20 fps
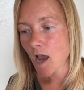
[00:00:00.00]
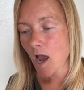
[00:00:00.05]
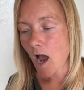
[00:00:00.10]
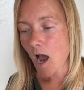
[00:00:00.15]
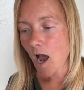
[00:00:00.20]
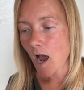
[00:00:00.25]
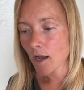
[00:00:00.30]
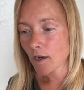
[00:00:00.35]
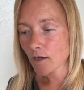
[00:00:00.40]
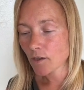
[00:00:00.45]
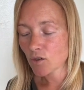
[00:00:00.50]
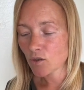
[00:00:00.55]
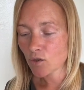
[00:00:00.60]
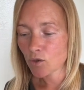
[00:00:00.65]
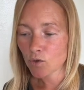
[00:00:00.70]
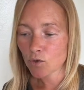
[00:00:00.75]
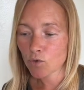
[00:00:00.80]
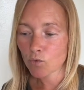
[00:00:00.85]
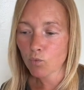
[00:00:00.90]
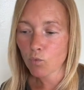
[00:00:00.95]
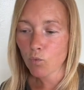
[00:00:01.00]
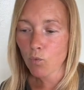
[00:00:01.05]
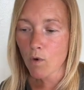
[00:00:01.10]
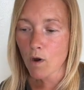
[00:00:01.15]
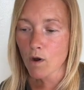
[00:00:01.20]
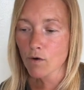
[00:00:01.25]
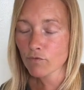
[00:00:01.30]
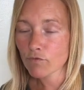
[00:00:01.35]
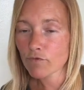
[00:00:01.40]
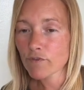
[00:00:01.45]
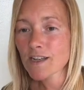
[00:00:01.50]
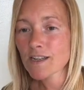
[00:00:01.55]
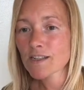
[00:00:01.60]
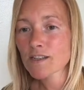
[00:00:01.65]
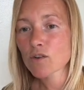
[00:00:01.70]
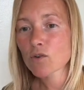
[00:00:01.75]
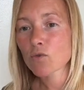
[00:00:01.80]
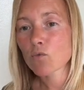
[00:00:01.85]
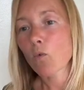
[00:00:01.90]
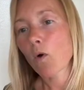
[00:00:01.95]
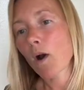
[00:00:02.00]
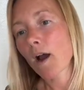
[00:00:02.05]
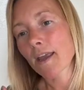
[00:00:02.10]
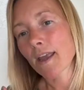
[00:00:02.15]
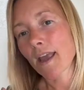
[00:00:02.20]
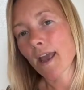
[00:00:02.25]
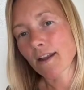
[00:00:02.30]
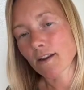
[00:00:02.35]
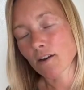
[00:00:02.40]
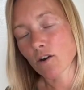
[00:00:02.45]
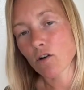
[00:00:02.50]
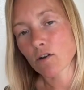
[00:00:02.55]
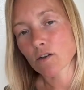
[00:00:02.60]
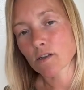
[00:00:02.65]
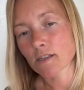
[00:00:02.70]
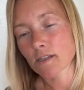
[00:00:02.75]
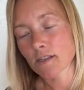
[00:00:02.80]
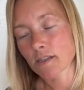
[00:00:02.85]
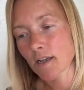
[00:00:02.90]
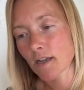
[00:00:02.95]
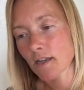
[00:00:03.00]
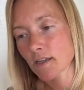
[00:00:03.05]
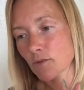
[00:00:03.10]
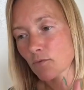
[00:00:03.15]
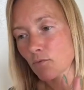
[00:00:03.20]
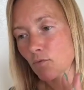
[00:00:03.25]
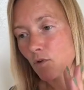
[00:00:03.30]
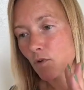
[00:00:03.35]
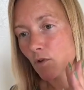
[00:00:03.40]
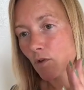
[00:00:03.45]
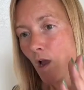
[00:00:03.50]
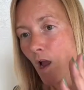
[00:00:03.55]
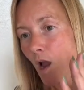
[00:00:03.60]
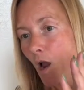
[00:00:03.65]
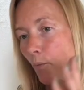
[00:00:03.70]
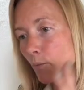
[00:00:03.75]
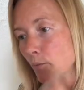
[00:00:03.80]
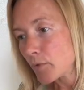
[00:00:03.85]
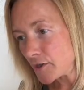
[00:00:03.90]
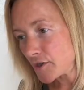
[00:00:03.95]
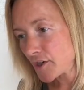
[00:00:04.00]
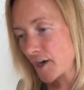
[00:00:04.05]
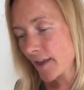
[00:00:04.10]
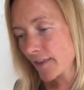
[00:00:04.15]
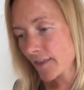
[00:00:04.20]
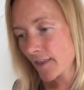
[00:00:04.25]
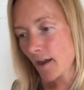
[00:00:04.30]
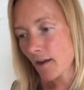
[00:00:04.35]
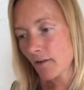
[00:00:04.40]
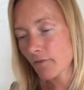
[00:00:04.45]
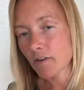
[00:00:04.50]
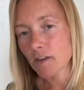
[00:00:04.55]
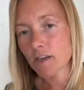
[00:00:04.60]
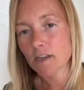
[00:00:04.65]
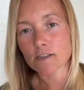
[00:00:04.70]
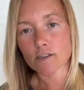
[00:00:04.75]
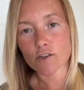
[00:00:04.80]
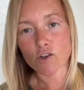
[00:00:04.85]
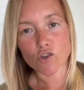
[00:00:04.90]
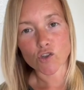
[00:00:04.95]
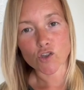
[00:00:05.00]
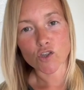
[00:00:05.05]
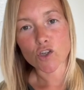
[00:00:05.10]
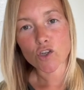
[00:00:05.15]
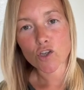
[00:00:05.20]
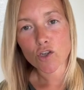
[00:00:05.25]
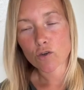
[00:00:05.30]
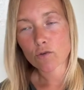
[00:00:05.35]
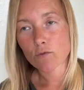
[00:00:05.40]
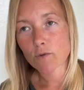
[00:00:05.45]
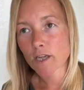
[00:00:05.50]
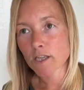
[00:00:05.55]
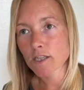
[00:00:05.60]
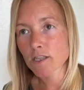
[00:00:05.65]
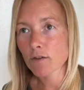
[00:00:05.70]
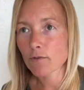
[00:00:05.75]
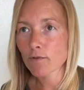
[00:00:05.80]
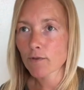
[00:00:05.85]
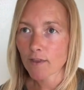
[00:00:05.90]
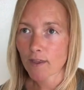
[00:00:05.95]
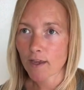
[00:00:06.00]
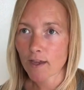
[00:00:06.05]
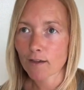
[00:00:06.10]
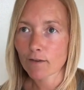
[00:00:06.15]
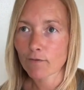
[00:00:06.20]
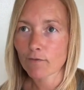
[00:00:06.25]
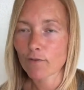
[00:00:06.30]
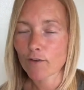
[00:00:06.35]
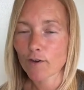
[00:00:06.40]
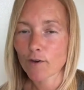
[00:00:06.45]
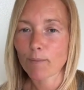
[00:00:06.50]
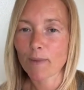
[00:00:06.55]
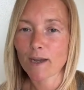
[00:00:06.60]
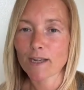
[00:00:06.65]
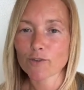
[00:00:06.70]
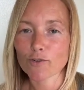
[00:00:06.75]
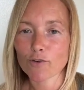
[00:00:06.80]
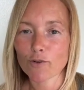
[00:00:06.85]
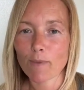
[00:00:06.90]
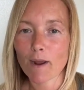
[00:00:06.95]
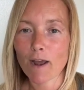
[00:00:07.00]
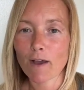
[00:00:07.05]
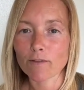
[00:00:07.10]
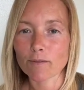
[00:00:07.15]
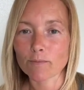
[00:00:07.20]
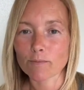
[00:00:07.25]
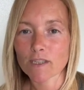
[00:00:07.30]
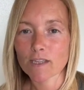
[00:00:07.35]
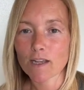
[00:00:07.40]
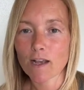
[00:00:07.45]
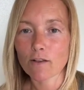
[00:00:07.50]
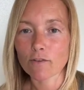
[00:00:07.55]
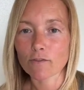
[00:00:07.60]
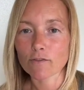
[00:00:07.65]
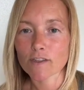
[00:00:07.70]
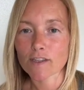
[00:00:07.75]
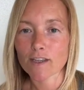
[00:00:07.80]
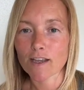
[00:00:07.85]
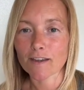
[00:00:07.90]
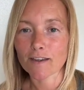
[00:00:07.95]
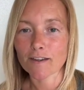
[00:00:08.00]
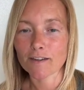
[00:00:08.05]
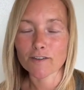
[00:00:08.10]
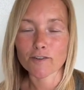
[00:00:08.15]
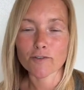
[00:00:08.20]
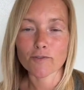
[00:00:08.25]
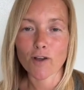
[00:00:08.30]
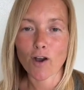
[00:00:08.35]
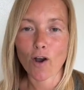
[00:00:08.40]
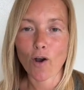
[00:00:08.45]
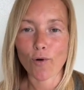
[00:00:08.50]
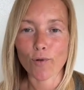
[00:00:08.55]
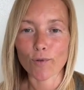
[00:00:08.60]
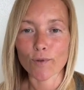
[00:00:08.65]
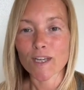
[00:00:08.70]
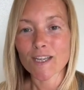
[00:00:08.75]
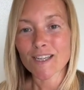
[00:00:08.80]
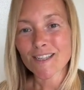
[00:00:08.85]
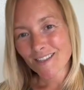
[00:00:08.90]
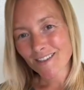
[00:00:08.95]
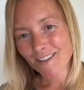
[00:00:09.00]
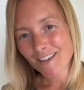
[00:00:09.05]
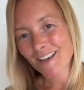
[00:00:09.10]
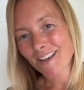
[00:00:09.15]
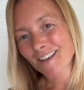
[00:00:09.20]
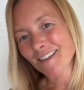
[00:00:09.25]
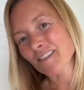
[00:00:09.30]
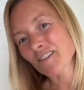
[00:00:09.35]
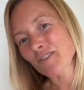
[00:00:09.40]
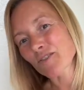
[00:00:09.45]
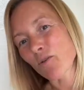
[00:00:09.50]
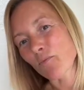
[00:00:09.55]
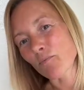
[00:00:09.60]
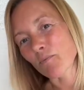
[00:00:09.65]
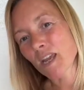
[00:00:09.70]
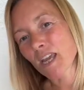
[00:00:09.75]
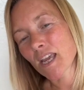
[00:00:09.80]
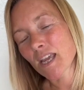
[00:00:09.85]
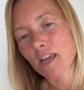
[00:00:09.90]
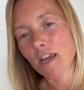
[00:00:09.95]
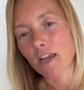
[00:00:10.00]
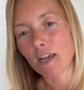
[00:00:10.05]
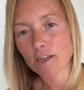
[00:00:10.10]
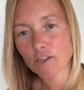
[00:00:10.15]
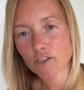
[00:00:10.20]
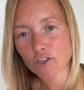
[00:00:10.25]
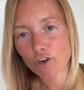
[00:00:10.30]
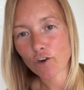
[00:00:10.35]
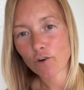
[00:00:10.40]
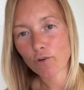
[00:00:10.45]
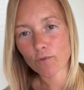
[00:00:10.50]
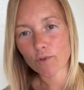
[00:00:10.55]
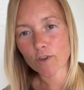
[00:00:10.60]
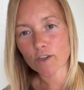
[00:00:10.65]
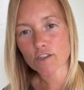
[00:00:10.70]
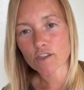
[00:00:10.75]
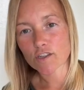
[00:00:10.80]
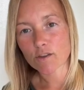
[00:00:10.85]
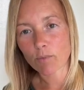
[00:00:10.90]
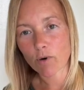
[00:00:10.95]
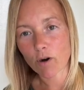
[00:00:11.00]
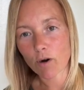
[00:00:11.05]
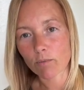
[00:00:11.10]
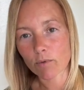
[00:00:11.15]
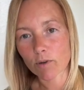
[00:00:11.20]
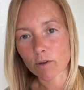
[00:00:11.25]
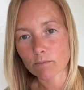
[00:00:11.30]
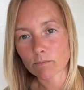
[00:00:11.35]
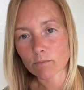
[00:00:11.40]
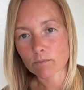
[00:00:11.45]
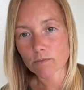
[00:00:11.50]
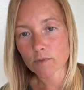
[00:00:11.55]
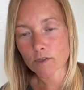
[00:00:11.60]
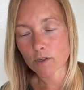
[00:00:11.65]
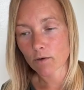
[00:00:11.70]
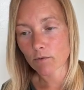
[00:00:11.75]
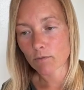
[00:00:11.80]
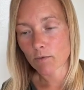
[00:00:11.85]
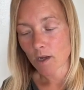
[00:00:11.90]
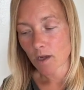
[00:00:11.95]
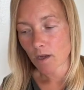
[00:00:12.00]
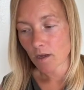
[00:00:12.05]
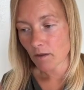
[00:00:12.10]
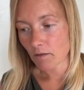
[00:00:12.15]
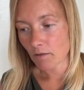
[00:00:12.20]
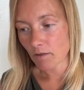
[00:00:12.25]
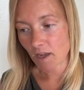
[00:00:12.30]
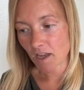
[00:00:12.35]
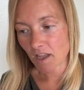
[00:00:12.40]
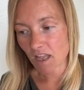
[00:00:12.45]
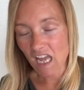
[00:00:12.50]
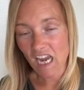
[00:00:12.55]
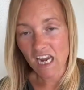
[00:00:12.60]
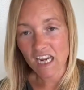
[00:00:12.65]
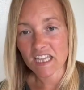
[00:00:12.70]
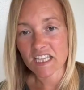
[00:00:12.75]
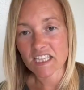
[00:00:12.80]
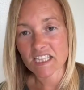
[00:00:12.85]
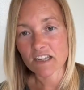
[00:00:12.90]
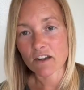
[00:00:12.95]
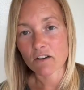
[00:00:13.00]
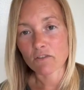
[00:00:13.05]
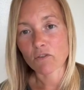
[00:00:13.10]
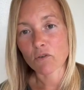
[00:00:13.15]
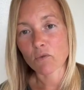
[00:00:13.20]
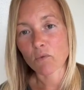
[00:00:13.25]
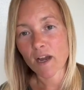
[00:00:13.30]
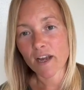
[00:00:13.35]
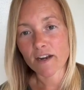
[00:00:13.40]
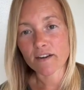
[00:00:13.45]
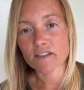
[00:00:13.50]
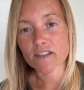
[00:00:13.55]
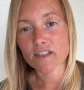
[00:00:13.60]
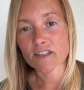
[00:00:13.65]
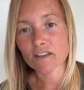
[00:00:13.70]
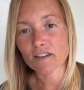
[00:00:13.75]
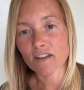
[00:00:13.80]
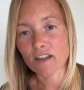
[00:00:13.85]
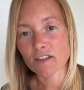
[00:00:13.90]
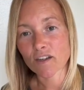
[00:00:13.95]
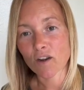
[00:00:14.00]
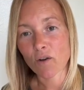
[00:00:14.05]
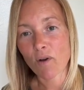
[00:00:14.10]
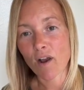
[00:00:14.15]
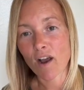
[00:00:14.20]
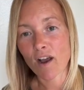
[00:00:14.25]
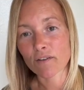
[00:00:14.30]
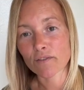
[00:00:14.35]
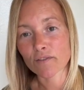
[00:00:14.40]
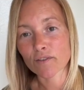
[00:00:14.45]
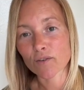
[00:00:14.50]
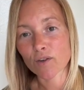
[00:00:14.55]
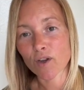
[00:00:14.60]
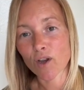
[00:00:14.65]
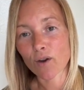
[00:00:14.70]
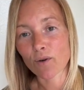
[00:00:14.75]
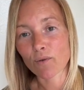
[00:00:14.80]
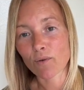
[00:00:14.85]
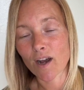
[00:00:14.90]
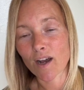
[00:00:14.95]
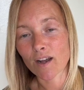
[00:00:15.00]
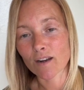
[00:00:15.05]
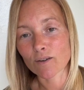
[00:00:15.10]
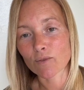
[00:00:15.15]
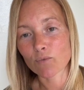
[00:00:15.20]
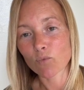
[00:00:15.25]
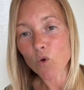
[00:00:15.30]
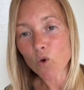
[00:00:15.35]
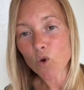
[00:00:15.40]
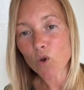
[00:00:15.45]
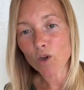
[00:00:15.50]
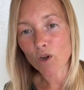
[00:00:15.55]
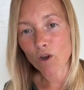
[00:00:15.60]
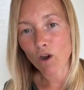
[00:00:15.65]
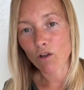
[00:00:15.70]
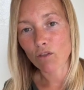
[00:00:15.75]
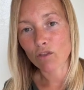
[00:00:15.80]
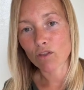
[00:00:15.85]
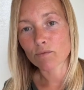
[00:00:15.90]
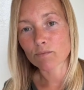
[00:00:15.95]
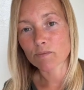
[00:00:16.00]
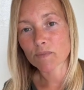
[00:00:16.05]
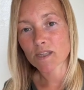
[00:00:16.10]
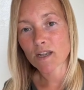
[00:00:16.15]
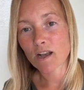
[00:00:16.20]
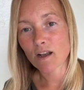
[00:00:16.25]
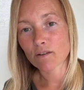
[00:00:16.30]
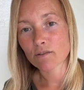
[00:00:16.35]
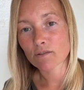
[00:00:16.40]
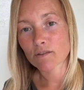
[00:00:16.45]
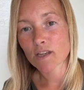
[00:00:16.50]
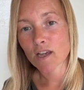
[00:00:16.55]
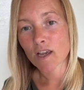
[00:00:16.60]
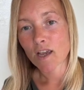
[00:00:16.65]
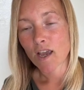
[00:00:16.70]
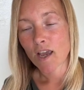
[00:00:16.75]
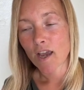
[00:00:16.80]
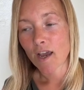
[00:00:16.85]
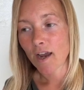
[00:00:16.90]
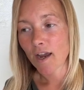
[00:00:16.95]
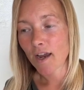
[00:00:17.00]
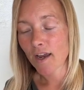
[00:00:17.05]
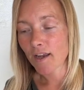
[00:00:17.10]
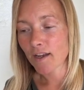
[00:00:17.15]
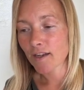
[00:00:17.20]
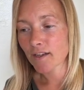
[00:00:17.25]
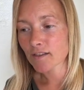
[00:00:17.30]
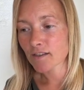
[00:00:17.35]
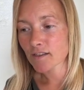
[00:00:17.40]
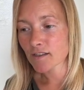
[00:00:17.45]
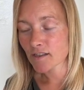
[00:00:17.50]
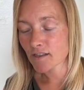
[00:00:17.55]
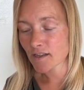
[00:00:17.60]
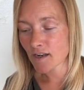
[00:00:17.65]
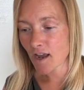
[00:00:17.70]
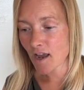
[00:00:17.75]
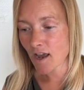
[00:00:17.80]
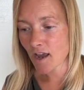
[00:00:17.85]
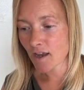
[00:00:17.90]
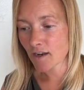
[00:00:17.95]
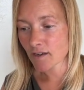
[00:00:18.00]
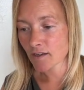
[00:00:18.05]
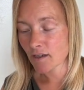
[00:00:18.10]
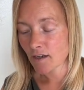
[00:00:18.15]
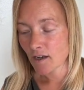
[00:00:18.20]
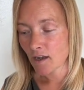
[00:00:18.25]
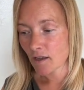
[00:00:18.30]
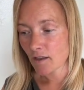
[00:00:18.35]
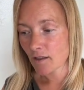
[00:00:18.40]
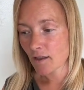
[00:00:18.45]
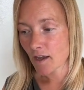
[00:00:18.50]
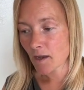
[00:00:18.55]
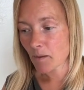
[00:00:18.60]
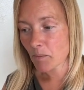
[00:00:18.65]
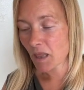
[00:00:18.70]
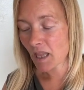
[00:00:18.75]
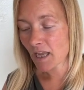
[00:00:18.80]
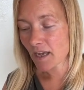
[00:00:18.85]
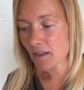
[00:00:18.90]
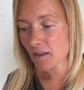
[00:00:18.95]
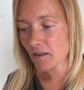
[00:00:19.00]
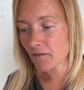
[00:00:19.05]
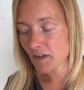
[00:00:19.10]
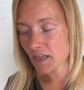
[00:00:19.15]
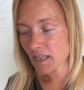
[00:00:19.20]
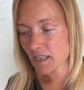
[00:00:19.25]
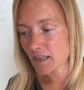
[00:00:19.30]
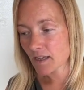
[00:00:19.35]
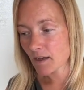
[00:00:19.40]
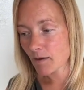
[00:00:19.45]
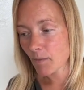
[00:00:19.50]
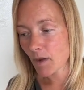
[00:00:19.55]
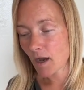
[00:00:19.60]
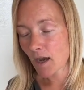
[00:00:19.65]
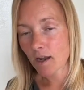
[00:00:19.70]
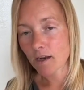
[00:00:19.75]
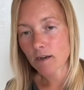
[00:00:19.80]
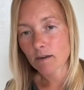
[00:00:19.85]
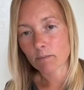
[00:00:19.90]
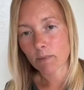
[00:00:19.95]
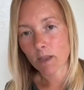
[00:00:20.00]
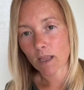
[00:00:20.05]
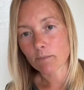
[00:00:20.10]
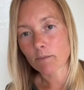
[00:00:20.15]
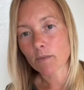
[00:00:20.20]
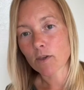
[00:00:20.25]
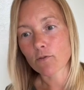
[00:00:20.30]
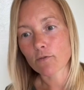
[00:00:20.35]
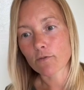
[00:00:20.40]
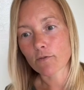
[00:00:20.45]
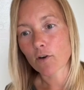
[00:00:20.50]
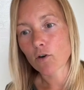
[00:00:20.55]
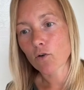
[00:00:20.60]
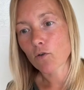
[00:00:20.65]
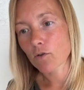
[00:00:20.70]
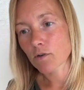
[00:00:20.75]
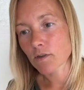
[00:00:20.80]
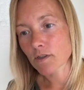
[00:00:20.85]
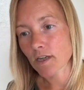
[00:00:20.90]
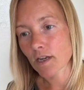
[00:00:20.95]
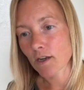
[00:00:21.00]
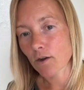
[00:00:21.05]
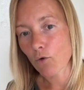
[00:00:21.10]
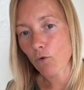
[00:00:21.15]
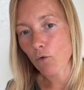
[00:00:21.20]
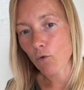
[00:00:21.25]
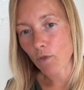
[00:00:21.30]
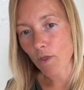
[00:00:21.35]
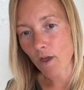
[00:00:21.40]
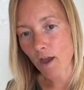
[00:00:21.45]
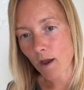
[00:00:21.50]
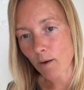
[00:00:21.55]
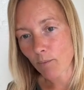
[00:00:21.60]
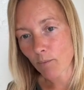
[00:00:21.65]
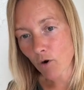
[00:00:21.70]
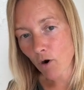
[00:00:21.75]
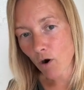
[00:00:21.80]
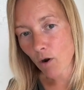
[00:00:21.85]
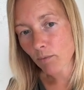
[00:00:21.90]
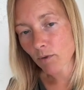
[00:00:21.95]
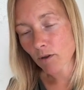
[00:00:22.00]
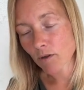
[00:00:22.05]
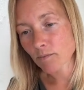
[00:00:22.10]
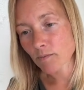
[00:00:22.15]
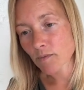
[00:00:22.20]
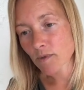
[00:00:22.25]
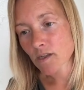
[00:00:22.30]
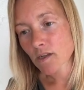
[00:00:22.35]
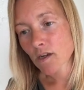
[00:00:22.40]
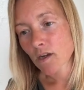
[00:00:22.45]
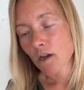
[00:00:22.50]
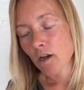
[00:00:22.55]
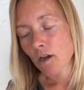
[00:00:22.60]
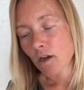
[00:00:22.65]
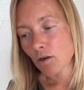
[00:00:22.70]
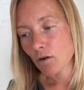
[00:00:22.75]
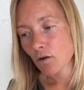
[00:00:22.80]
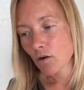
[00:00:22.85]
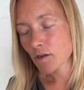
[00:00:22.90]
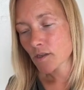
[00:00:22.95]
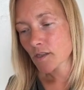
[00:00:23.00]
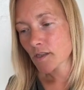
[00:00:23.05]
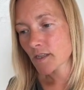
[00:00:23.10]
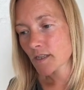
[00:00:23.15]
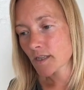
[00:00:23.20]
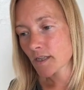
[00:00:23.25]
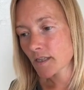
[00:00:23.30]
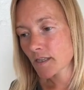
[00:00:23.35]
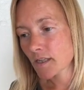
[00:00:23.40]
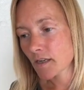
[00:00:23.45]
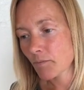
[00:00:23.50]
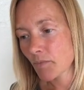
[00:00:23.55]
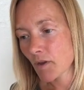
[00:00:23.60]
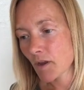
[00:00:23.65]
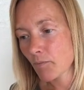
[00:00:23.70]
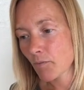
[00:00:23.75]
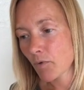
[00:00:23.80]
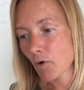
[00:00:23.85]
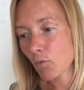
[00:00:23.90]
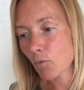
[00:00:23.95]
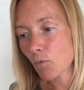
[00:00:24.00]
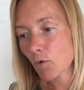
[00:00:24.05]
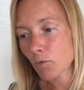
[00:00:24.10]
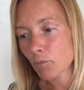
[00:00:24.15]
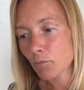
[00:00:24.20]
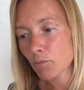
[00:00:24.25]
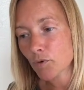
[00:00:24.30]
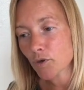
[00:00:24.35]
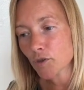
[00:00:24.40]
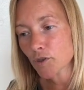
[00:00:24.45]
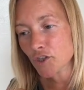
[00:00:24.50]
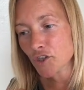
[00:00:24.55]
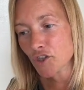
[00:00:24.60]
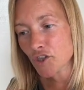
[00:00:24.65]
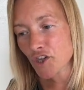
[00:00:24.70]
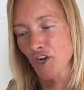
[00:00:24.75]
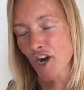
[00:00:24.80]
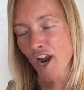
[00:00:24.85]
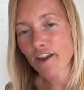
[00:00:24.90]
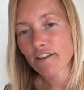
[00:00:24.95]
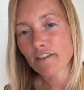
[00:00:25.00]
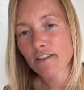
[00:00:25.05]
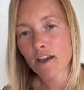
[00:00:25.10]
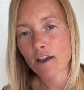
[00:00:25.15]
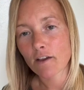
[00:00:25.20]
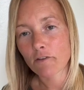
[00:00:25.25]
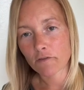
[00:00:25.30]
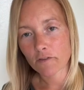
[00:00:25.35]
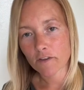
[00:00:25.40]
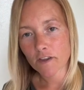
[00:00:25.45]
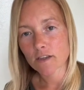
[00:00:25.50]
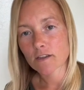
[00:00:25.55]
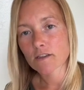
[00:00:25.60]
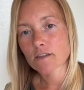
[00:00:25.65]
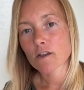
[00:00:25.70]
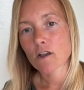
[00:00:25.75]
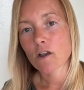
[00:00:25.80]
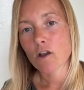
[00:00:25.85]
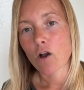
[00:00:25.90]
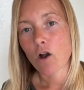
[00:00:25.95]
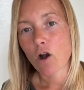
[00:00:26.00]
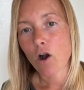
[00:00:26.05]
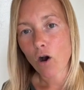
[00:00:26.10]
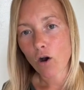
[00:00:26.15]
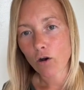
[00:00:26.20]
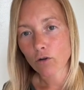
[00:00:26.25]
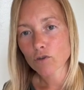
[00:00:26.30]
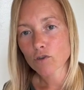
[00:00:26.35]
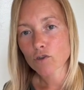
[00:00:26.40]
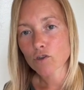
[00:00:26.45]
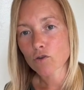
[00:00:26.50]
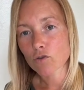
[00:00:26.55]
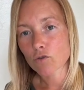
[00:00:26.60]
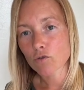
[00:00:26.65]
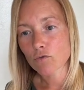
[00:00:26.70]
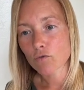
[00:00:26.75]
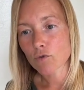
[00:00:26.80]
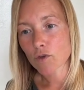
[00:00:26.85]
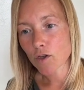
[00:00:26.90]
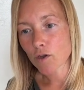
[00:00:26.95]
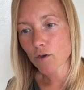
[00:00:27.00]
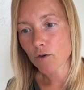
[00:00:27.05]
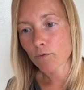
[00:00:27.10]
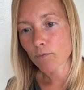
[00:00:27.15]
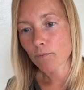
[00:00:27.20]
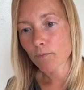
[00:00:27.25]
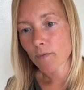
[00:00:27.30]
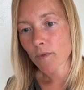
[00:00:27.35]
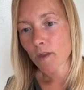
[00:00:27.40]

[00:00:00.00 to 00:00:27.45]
And one reason why a narcissist will project their fears onto you is so that they can feel better about themselves. They can do the whole, see, it's not me, it's you that's the problem. So they lack the self-awareness and they don't have to go and work on themselves. Instead, they play the victim and blame you for causing all their problems. Narcissistic people will project their fears onto you.